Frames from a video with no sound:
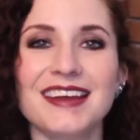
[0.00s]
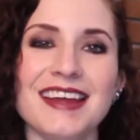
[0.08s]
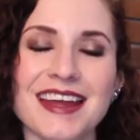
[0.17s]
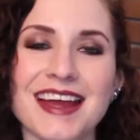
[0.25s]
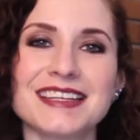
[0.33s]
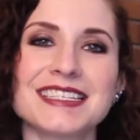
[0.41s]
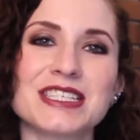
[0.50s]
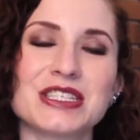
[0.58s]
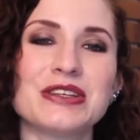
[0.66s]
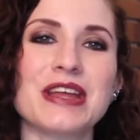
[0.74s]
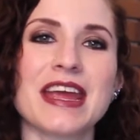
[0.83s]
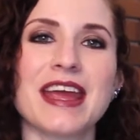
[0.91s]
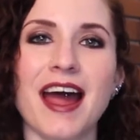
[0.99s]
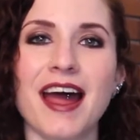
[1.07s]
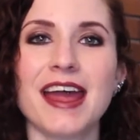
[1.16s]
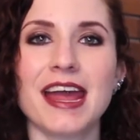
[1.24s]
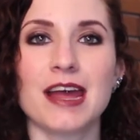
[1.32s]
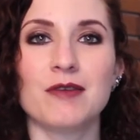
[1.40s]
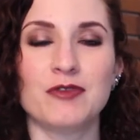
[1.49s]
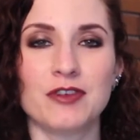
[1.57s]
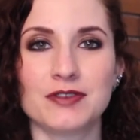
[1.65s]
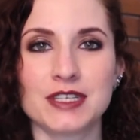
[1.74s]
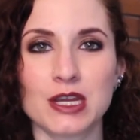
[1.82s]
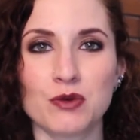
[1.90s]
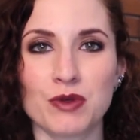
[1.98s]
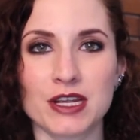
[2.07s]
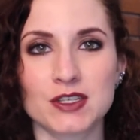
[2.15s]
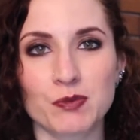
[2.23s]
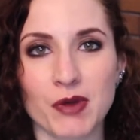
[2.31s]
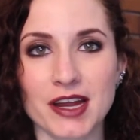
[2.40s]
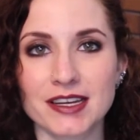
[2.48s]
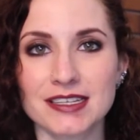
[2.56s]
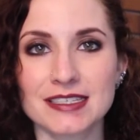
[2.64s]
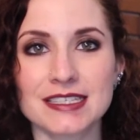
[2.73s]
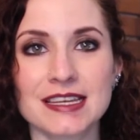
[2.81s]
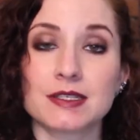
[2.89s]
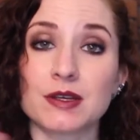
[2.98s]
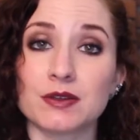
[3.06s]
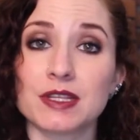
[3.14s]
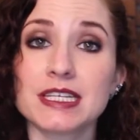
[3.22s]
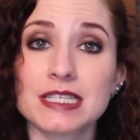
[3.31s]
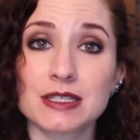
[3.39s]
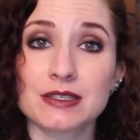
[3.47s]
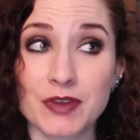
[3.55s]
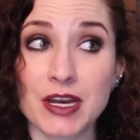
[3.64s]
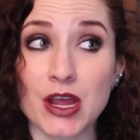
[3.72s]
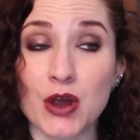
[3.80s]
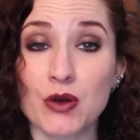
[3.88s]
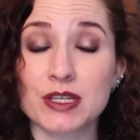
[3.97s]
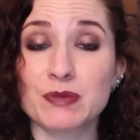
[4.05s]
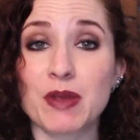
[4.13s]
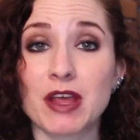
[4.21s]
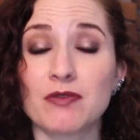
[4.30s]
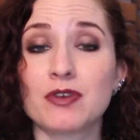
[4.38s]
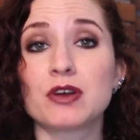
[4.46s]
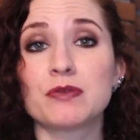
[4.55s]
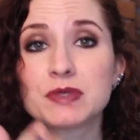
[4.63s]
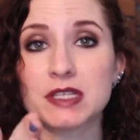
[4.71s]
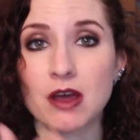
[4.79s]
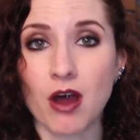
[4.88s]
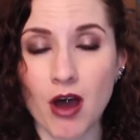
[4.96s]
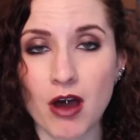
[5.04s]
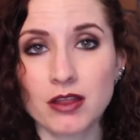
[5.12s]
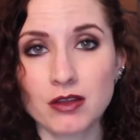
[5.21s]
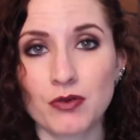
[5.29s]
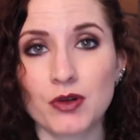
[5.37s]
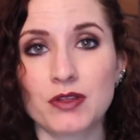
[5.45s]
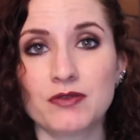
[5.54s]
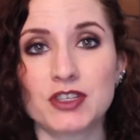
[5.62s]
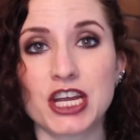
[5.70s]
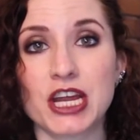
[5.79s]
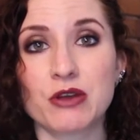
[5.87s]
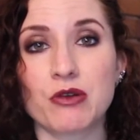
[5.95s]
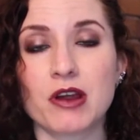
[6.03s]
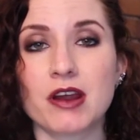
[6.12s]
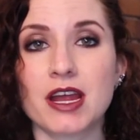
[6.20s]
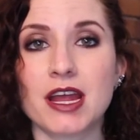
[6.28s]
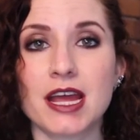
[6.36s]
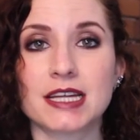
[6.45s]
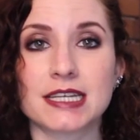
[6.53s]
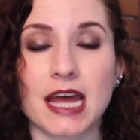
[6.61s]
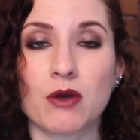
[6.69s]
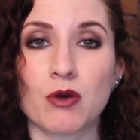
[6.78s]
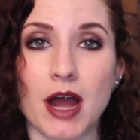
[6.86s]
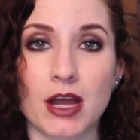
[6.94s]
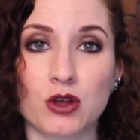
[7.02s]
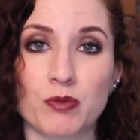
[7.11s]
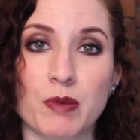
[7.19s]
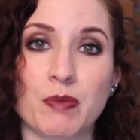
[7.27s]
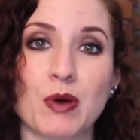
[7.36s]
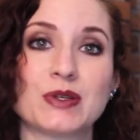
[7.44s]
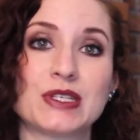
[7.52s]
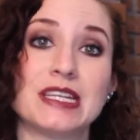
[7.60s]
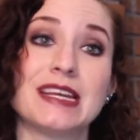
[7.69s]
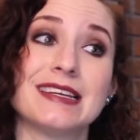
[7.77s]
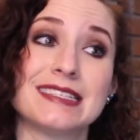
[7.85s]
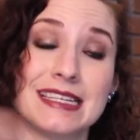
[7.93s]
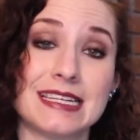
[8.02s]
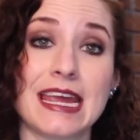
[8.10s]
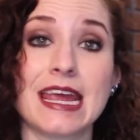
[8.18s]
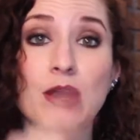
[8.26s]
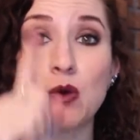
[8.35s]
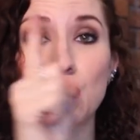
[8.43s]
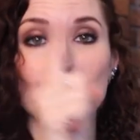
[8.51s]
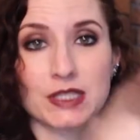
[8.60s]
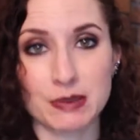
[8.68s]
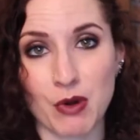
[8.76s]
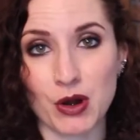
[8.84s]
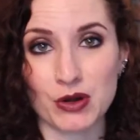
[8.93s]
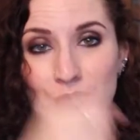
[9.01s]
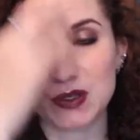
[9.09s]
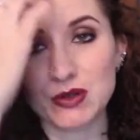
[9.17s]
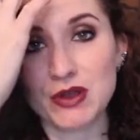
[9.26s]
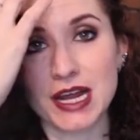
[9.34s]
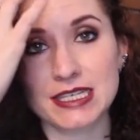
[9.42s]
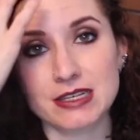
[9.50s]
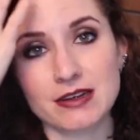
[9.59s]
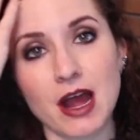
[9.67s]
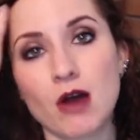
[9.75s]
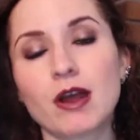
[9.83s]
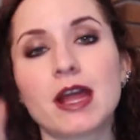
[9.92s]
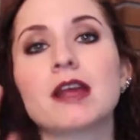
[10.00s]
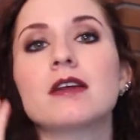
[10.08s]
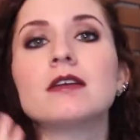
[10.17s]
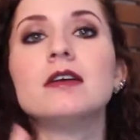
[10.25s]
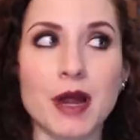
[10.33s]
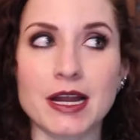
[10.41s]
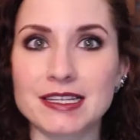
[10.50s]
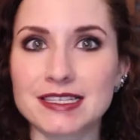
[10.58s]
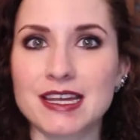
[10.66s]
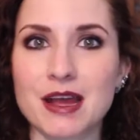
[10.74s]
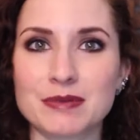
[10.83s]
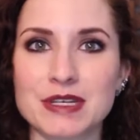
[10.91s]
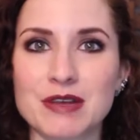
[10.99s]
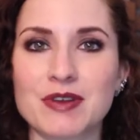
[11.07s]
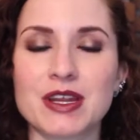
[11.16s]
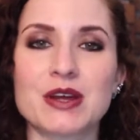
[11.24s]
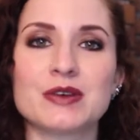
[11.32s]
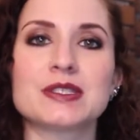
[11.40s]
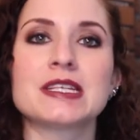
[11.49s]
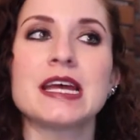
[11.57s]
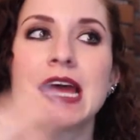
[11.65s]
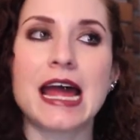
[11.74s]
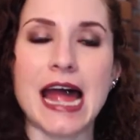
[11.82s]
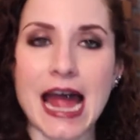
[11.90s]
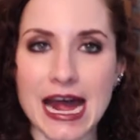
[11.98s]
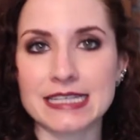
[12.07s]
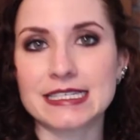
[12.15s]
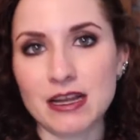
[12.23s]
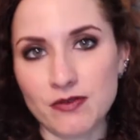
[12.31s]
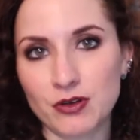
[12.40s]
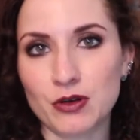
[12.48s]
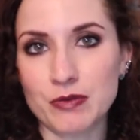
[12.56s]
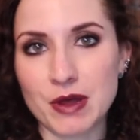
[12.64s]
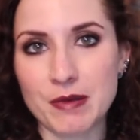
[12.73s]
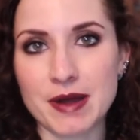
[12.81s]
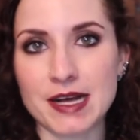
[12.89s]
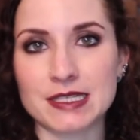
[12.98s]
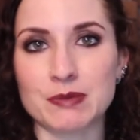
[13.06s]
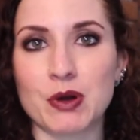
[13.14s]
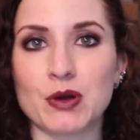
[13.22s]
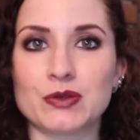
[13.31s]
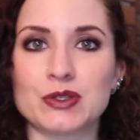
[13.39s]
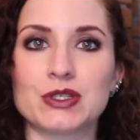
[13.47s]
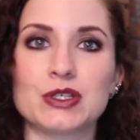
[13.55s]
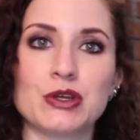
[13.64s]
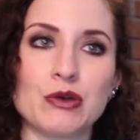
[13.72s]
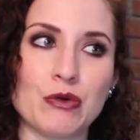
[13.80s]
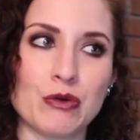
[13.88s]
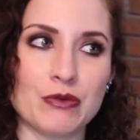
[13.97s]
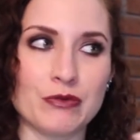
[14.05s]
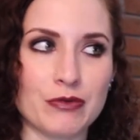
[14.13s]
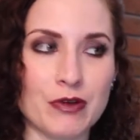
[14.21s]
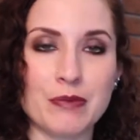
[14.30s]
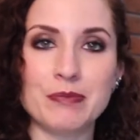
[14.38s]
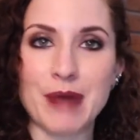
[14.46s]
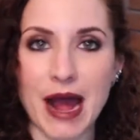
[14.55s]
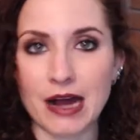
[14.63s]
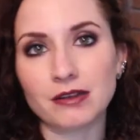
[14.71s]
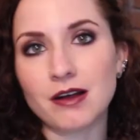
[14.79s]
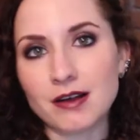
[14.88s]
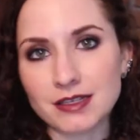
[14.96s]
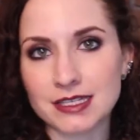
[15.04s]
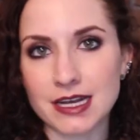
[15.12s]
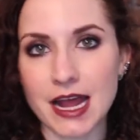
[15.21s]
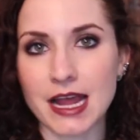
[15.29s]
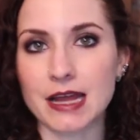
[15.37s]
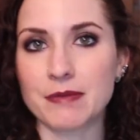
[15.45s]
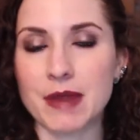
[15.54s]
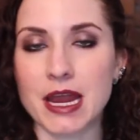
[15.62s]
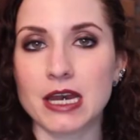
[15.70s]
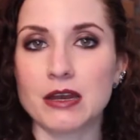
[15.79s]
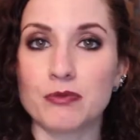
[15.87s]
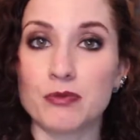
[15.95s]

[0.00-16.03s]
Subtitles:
Hey guys, today I am 15 weeks pregnant. So this video is being filmed on the 4th of January and I will either be posting it today or tomorrow. So you guys are now getting pregnancy update videos as I film them as opposed to from backlogs that I had made